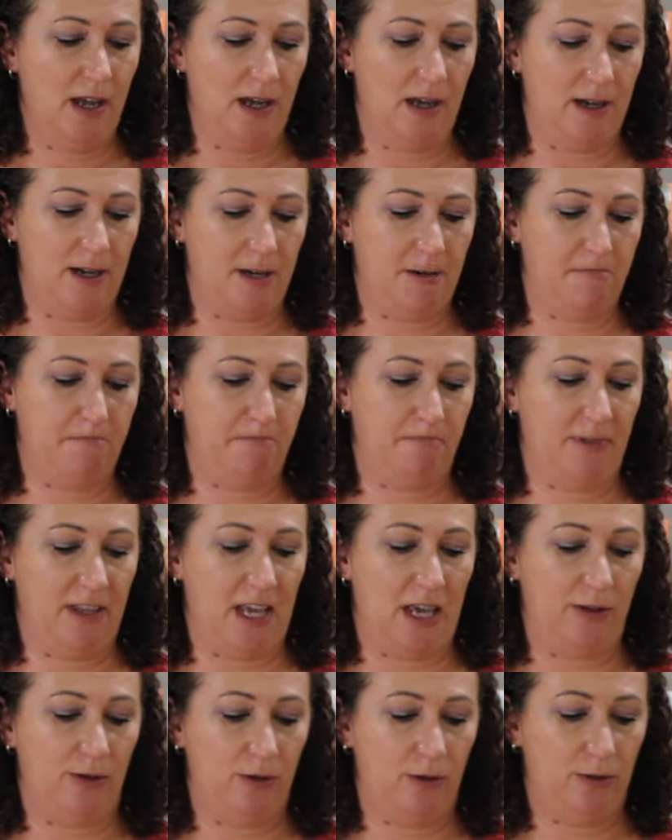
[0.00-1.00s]
Um, the
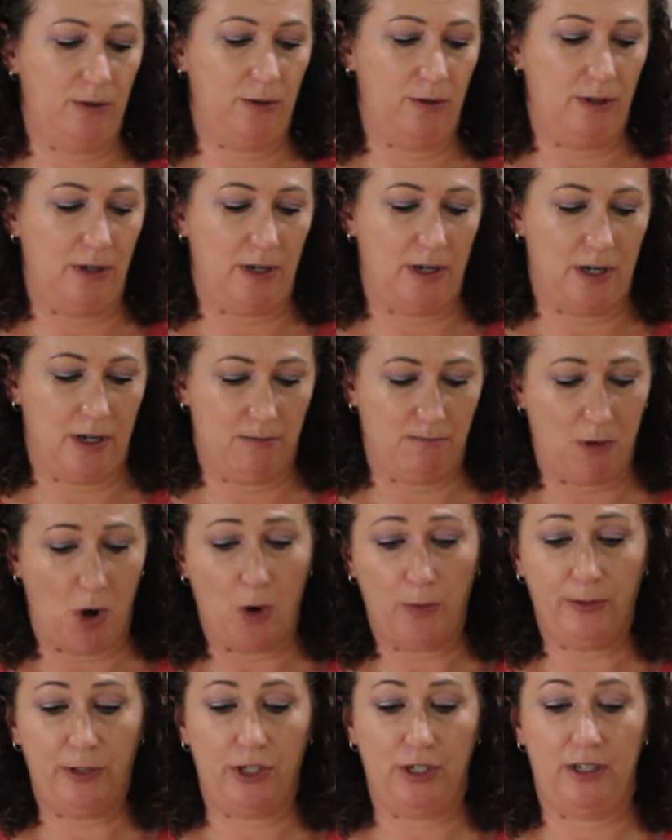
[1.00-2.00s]
other um,
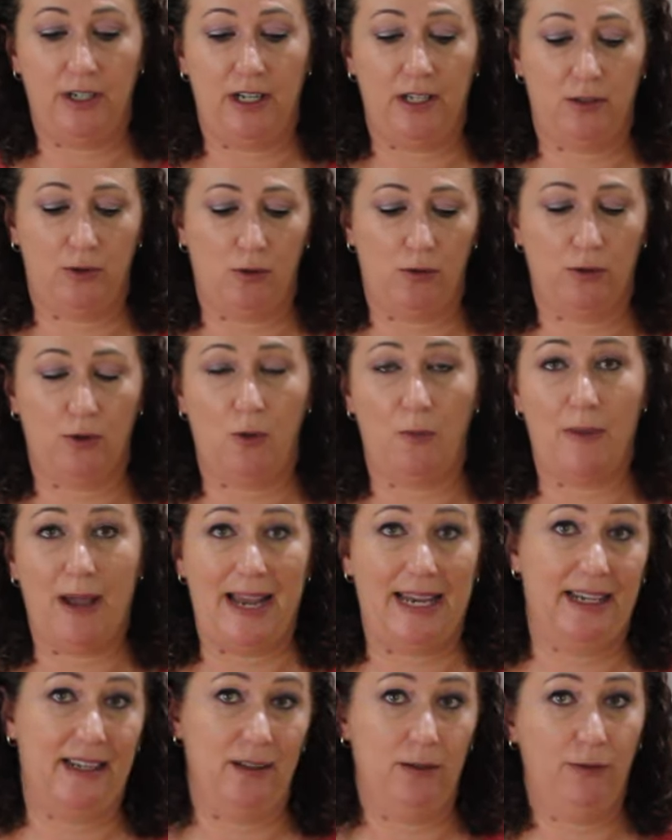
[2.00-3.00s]
option is also
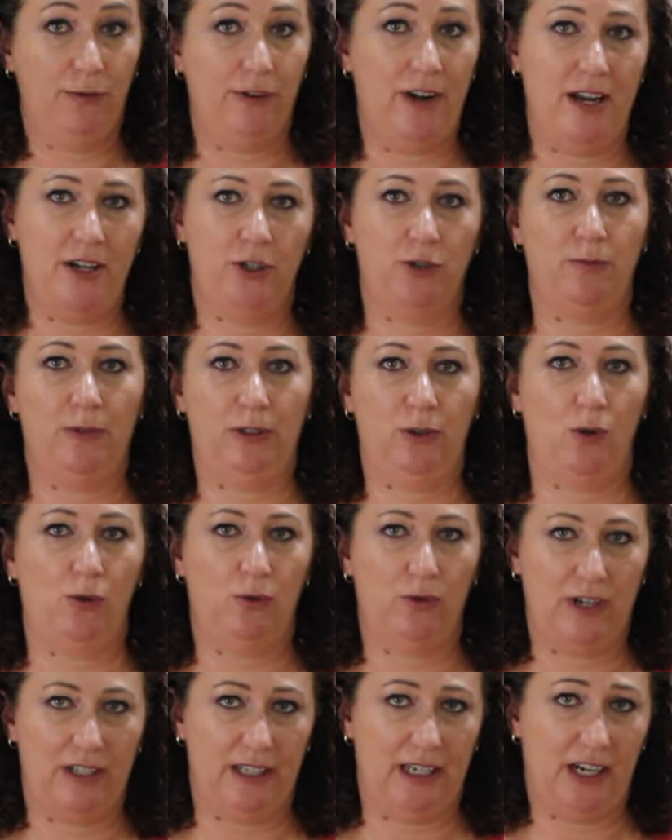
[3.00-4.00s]
buying it fresh but
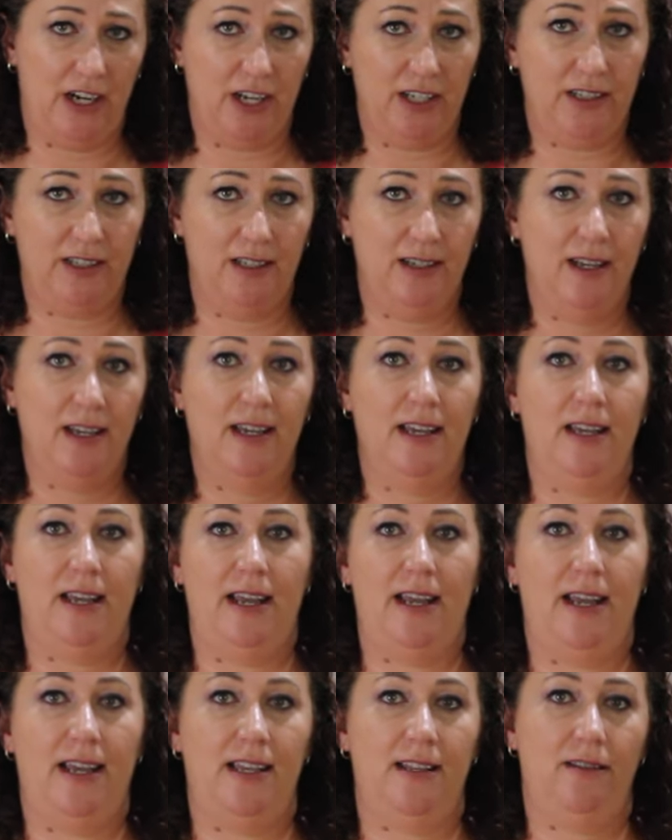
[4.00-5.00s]
already cut
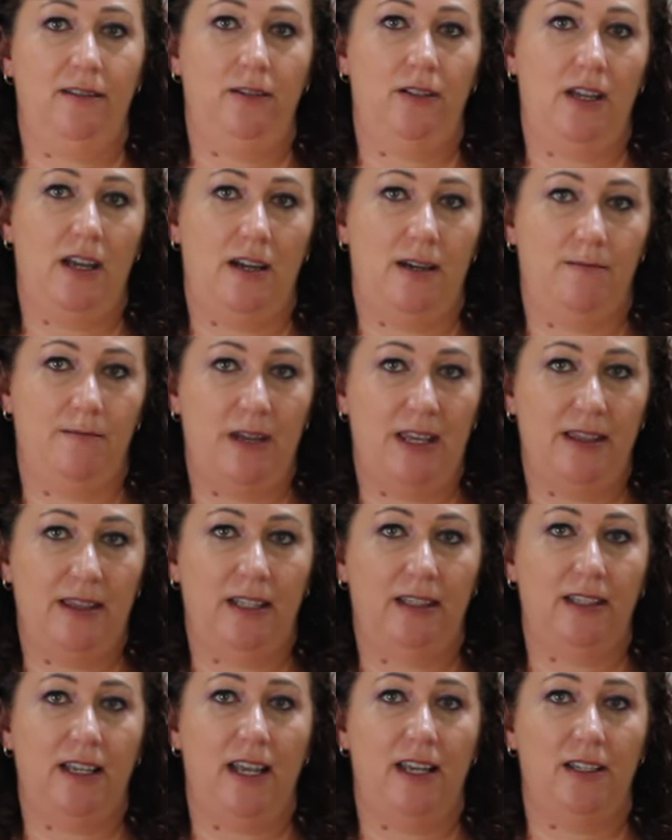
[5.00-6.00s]
and um, in
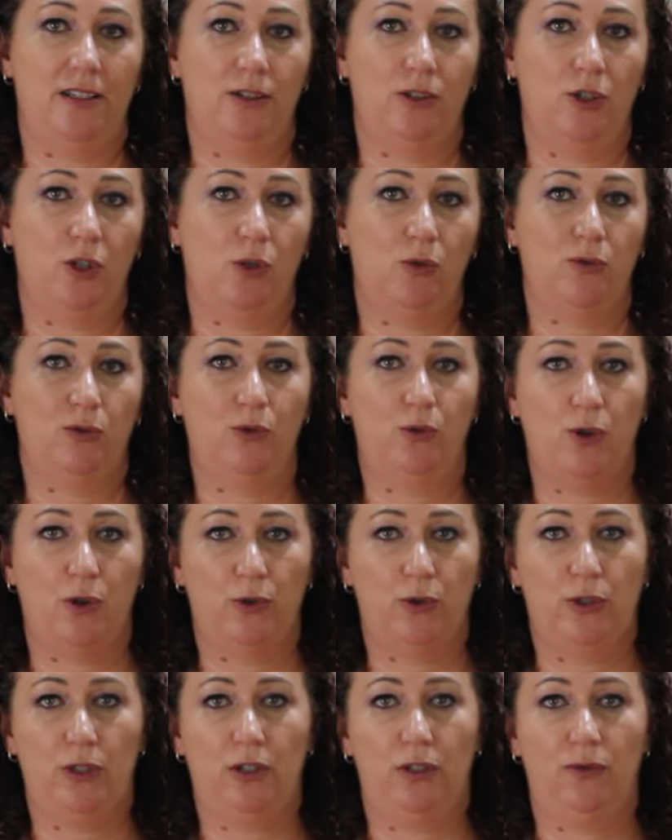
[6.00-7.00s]
that case you'd
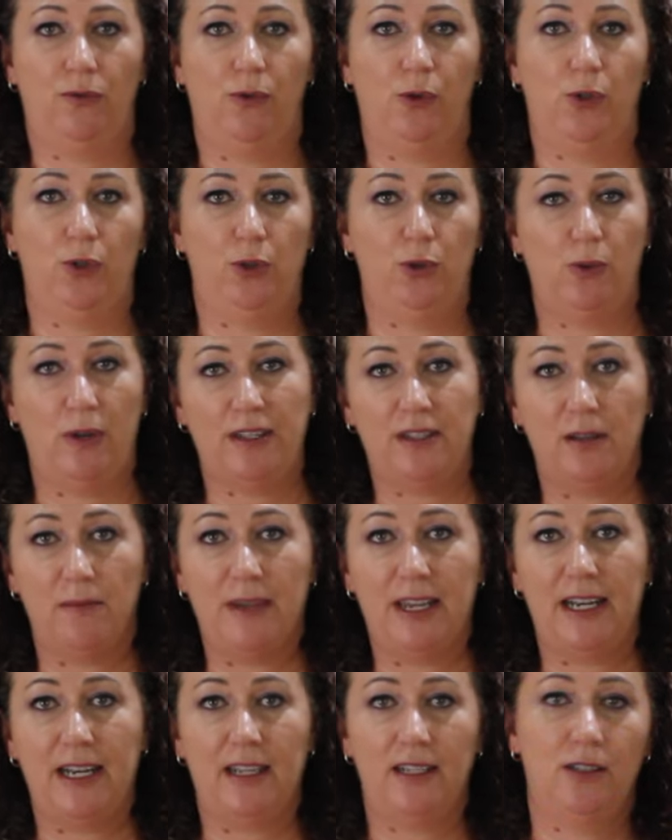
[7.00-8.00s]
roast it for twenty
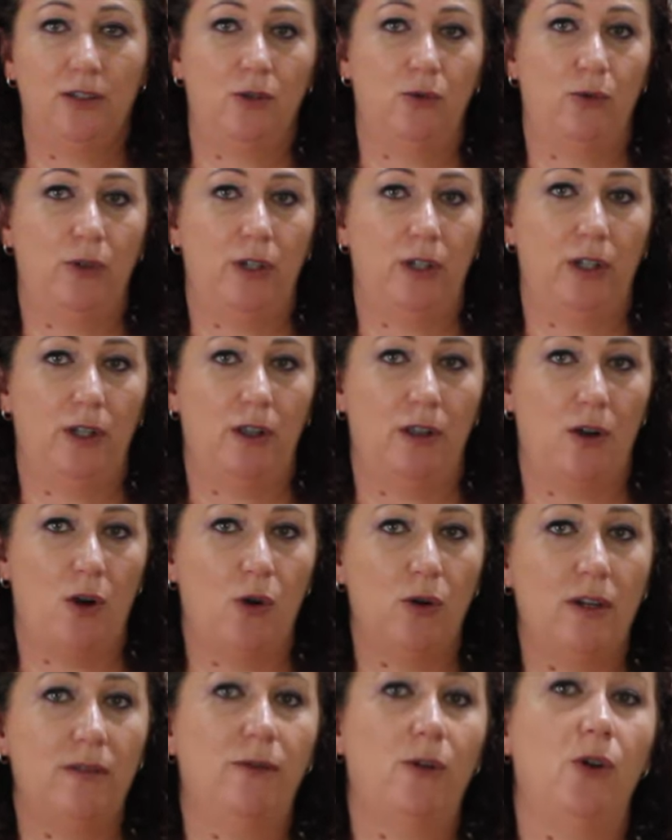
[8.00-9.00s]
minutes with
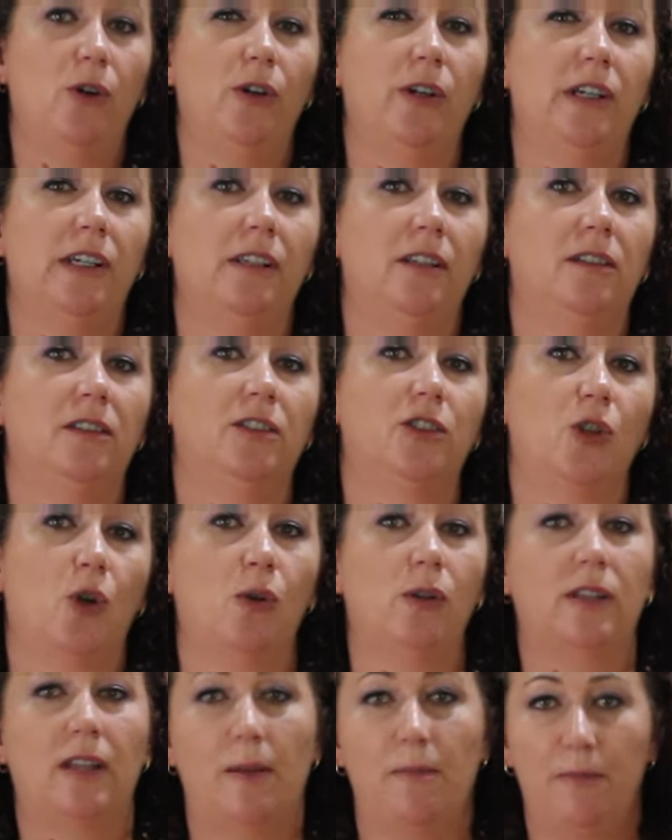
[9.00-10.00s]
olive oil,
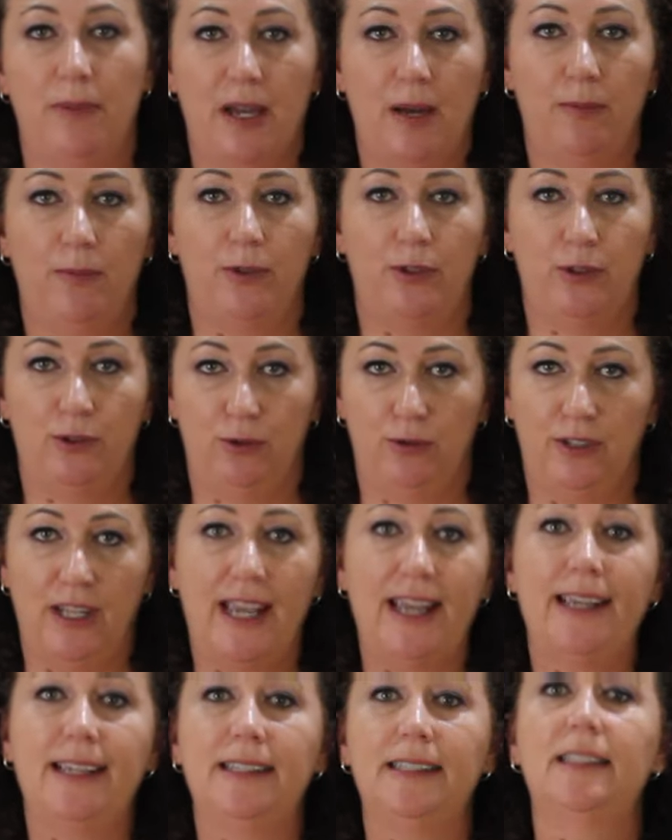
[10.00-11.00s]
salt and pepper to
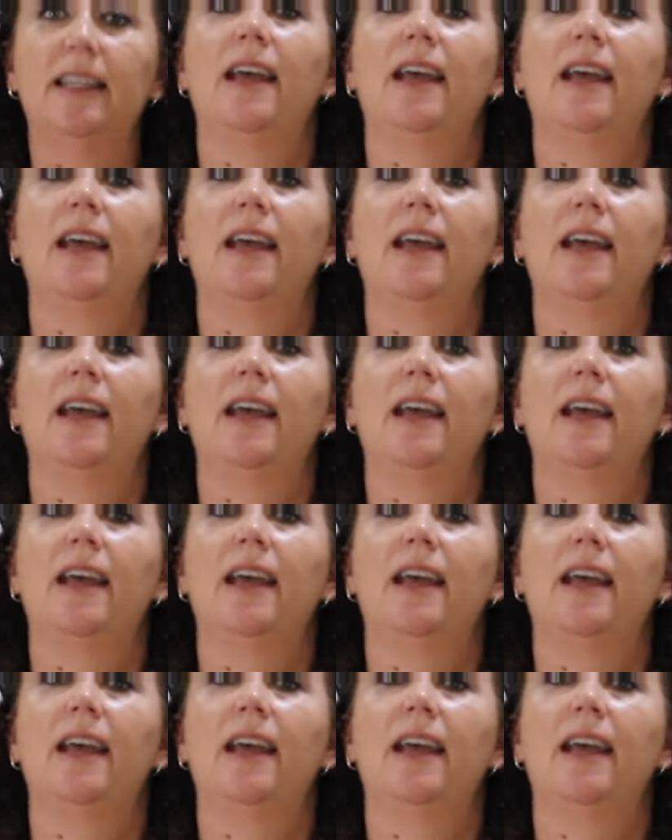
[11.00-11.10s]
taste.